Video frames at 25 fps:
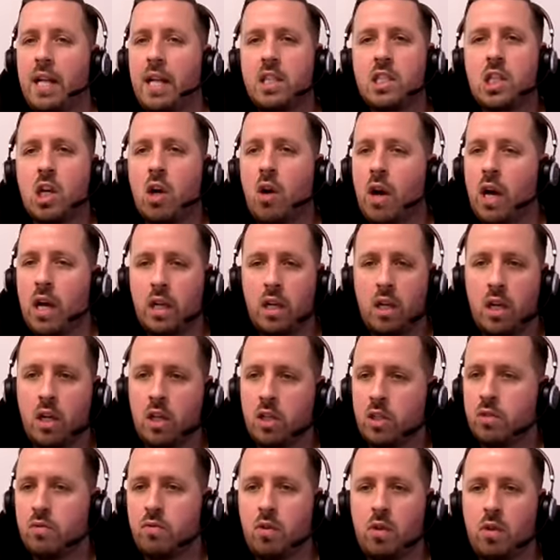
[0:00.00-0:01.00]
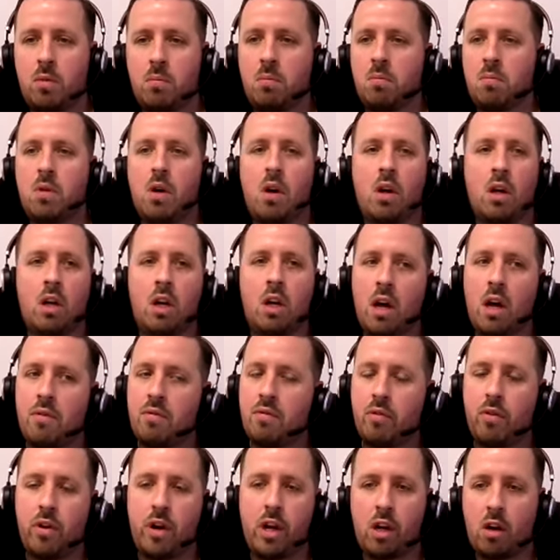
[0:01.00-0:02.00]
that tiredness from kind of like
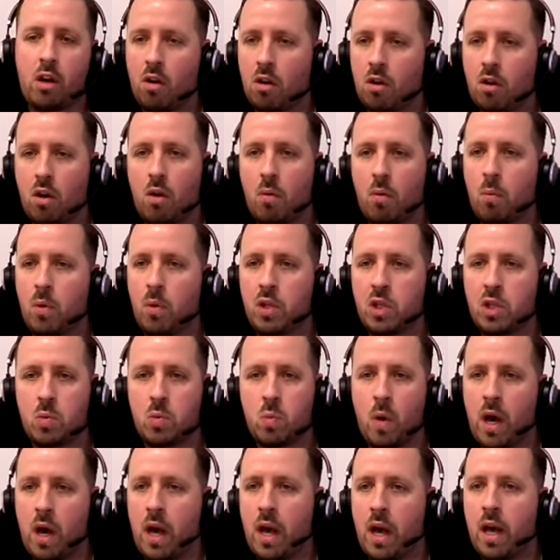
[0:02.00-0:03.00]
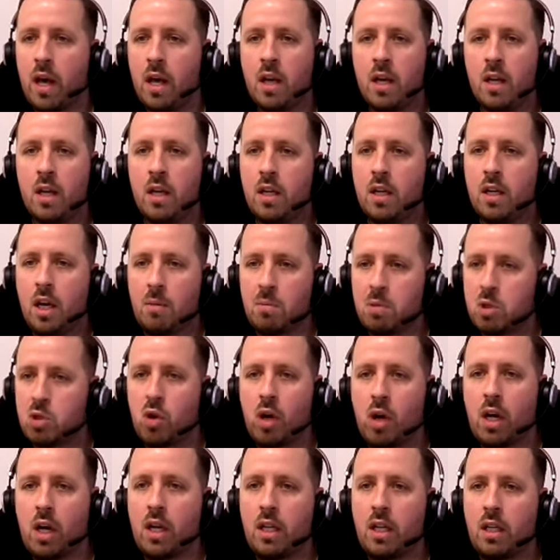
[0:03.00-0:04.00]
three o'clock onwards where I'm
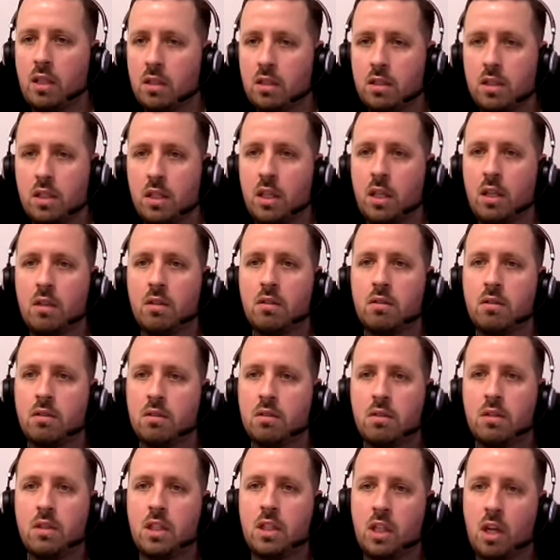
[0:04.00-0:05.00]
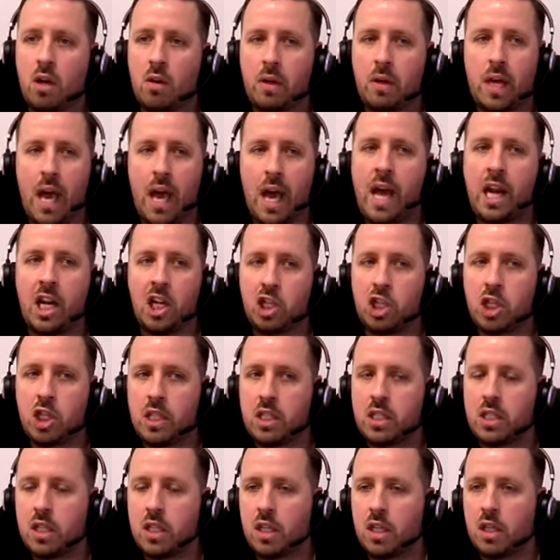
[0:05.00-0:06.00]
struggling to, you know, get
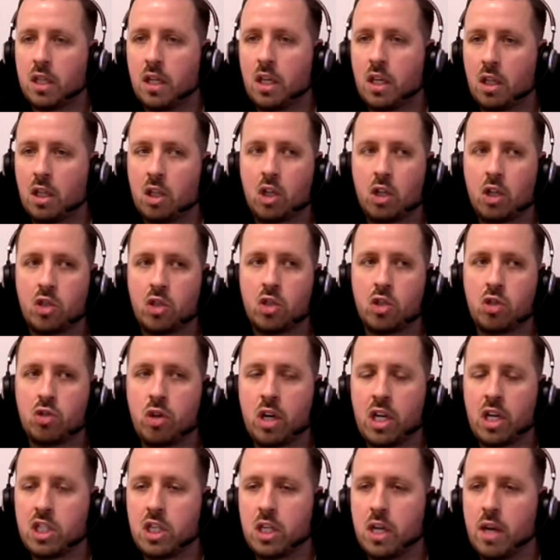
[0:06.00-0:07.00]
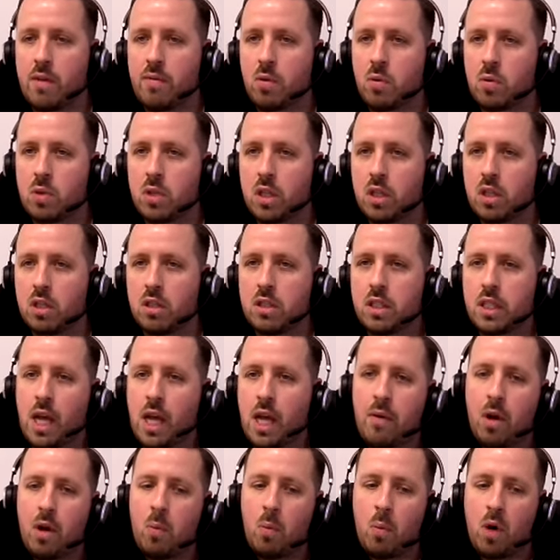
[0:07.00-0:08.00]
energy to and concentration levels to, to
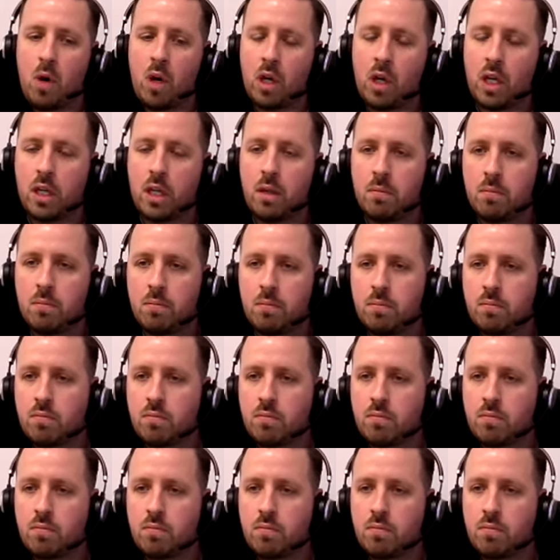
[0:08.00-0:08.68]
carry on working.